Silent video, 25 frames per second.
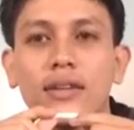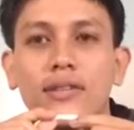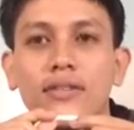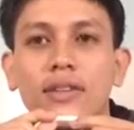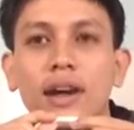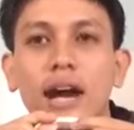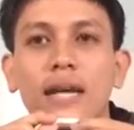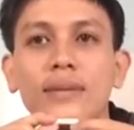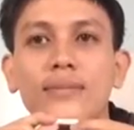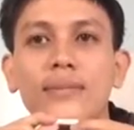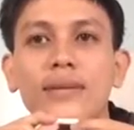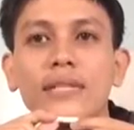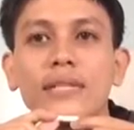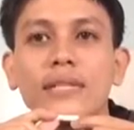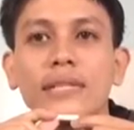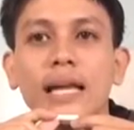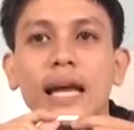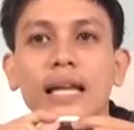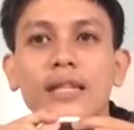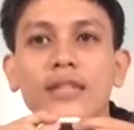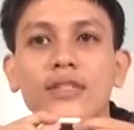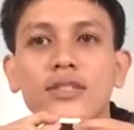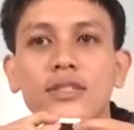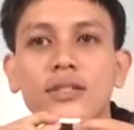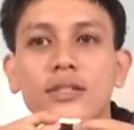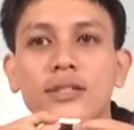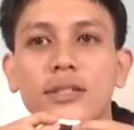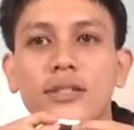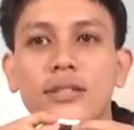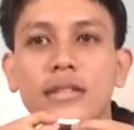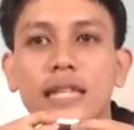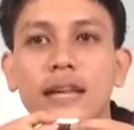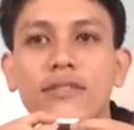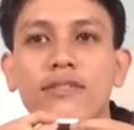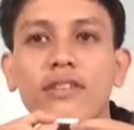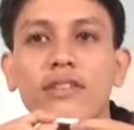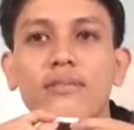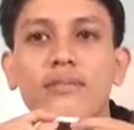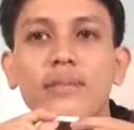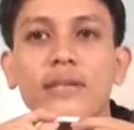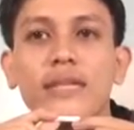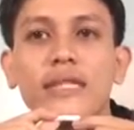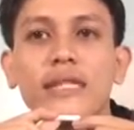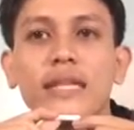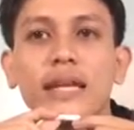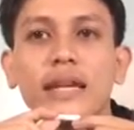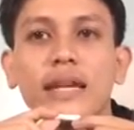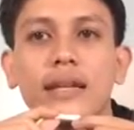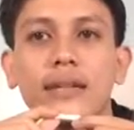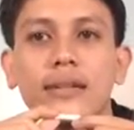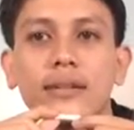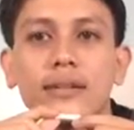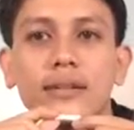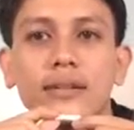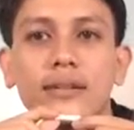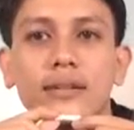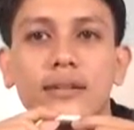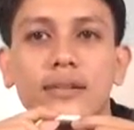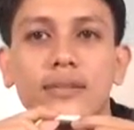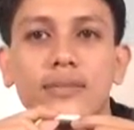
5% to 7%.